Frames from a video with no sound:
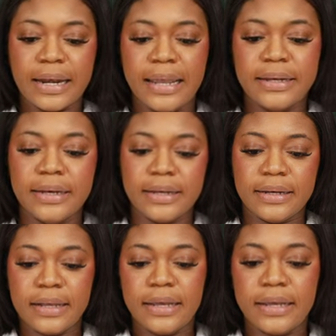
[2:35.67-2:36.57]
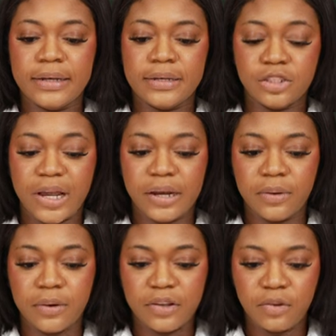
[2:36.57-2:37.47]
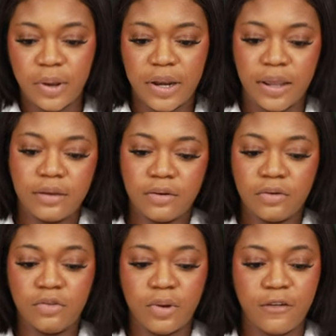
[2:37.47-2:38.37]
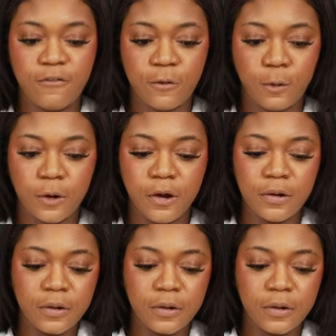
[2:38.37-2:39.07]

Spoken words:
ended in January 2024,